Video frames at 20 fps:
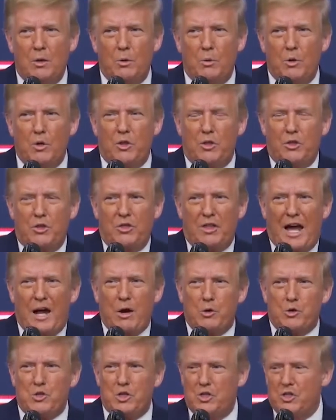with
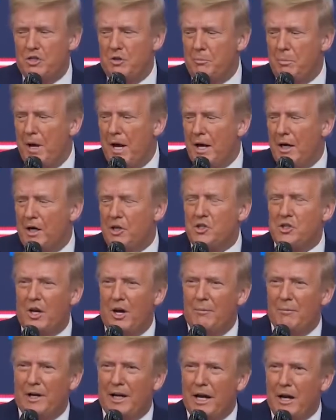thousands of ballots
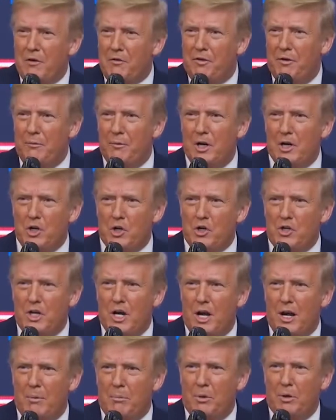coming out from under
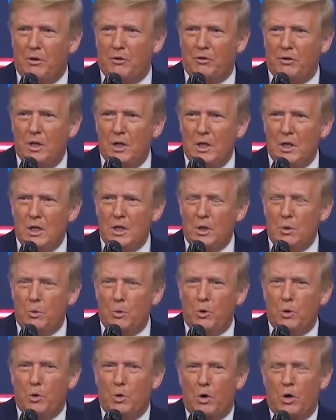tables,
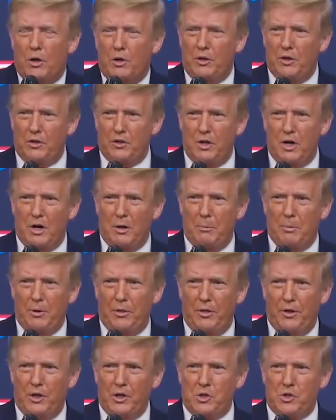with all of the terrible
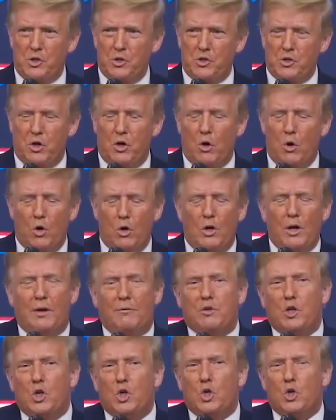things you saw. All you
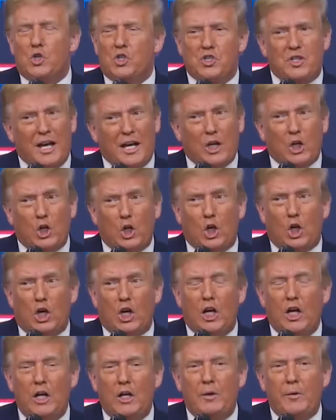have to do is take a
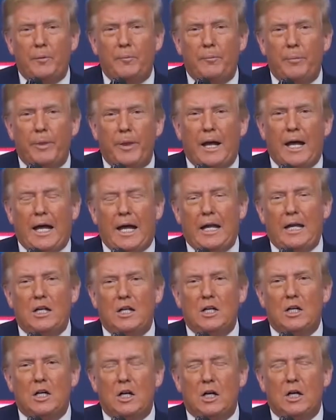look.
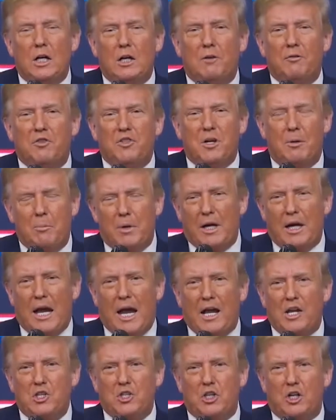And if somebody
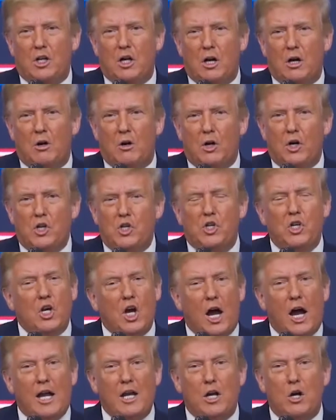has the
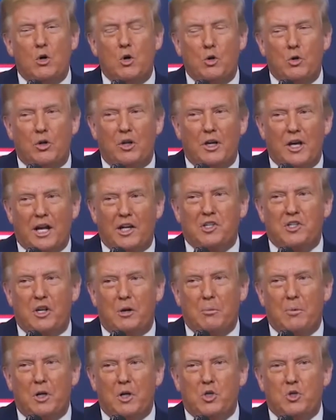courage, I know who the next
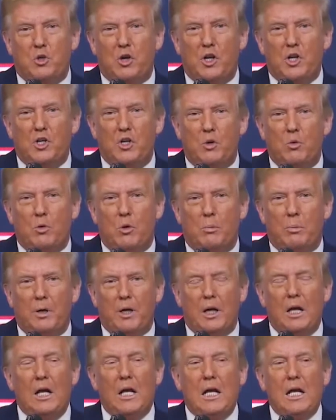administration will
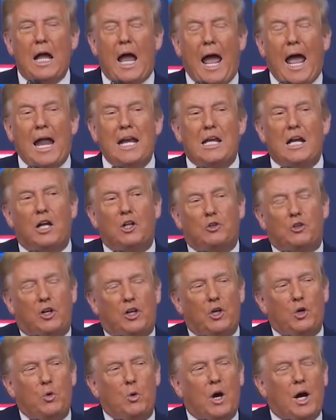be. And I'll
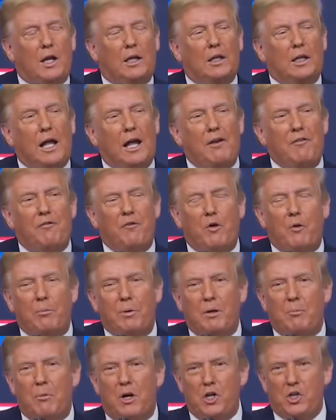tell you what, life will
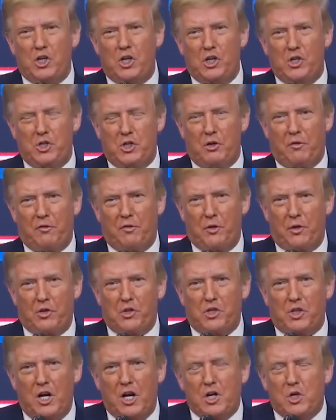be much easier for
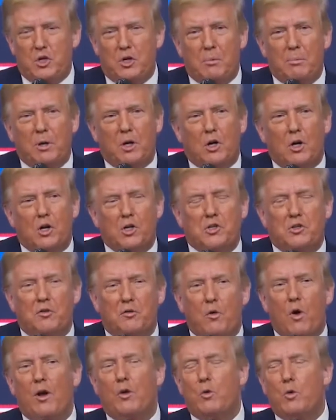this country because
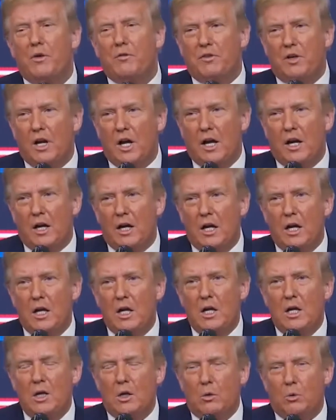of what we've done
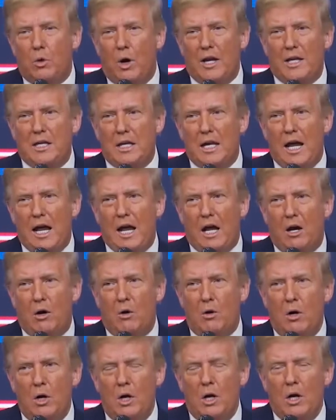right
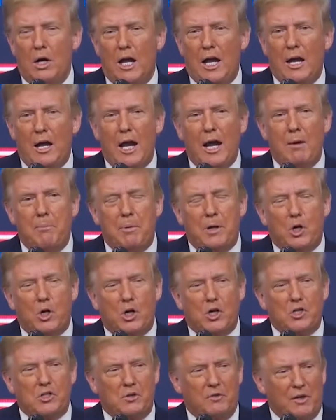now. And
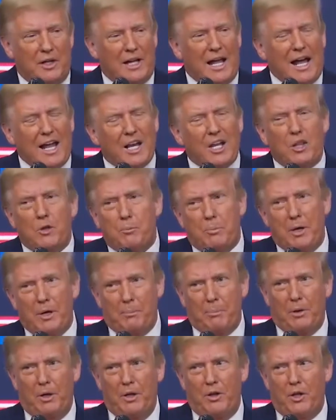because of a lot of the
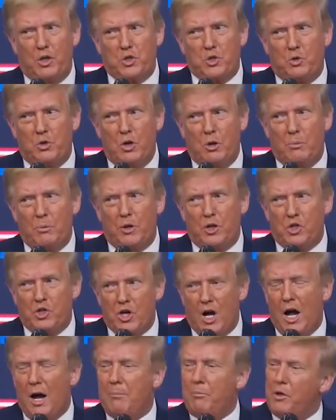people in this room, the
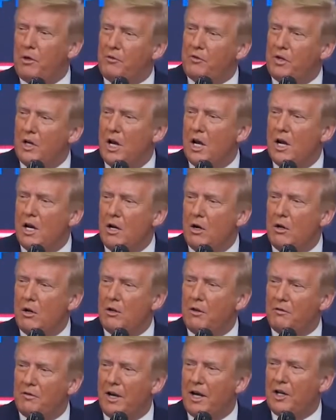job you've done on
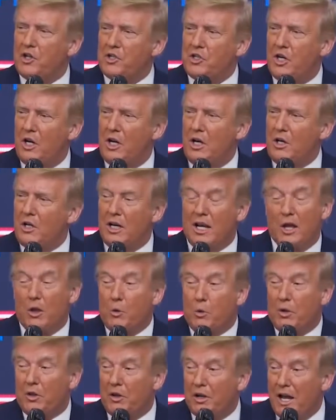the vaccine,
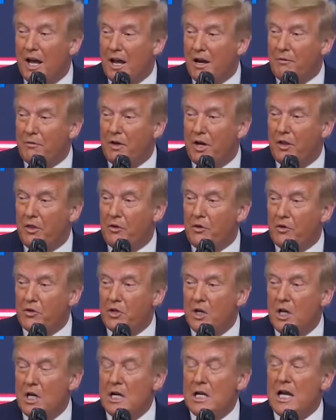together with a lot of
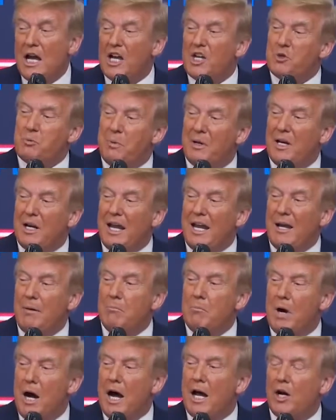others, has been a
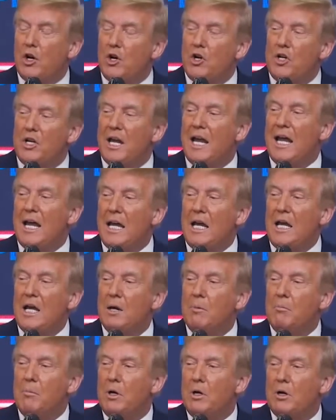modern day
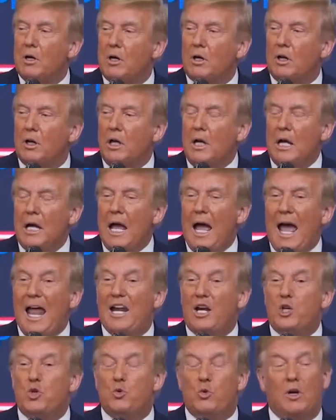miracle.
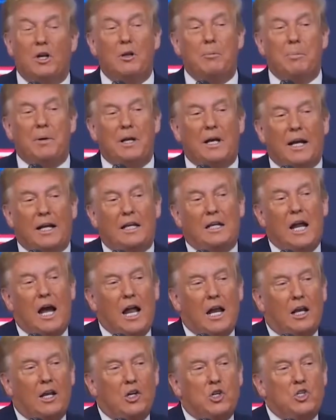And it's really been
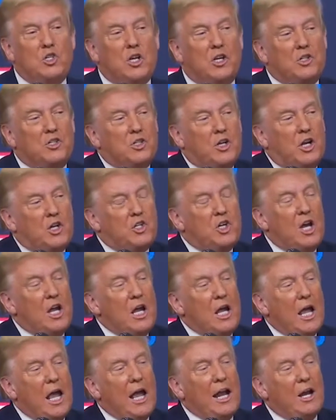acknowledged as such.
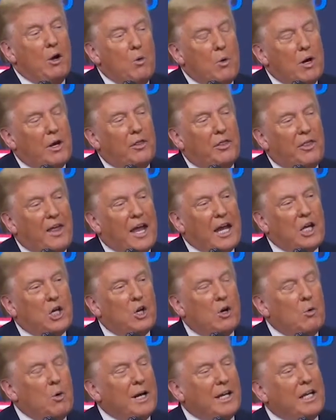And I want to thank
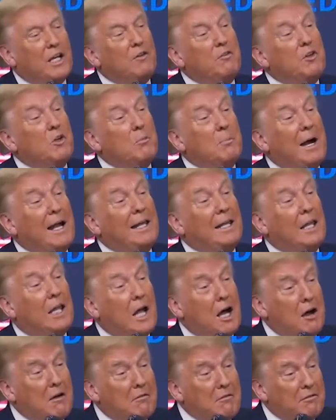you. I want to give you my
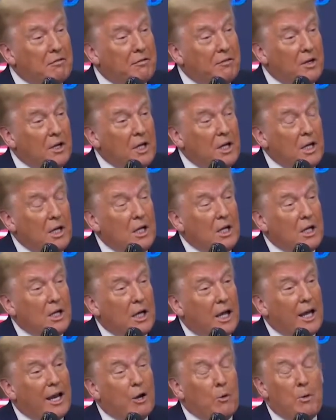love.
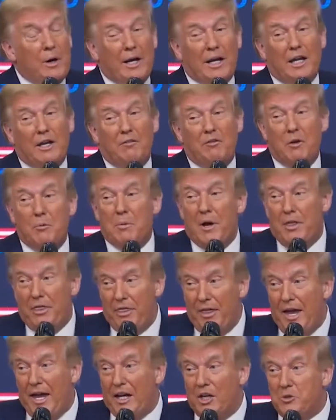And I want to give you my
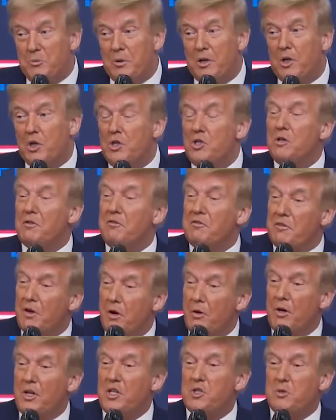thanks because you're
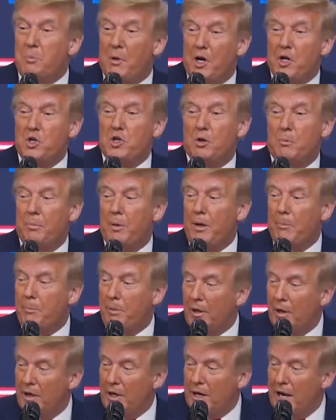very special
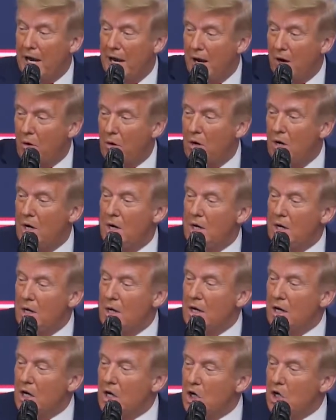people. And now,
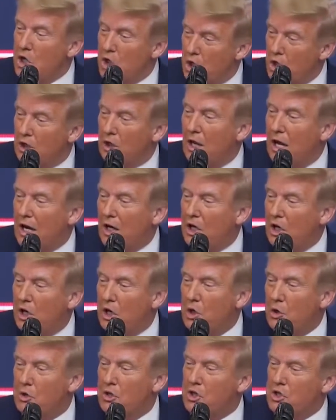good luck.
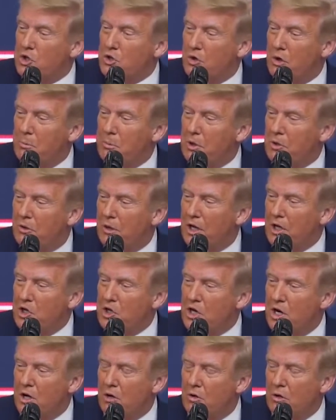You distribute that,
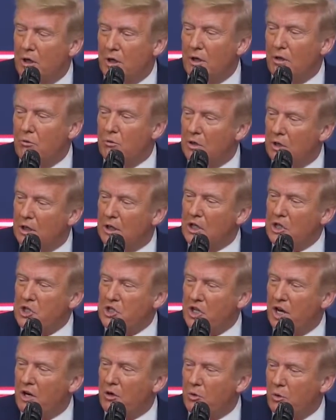General, and really set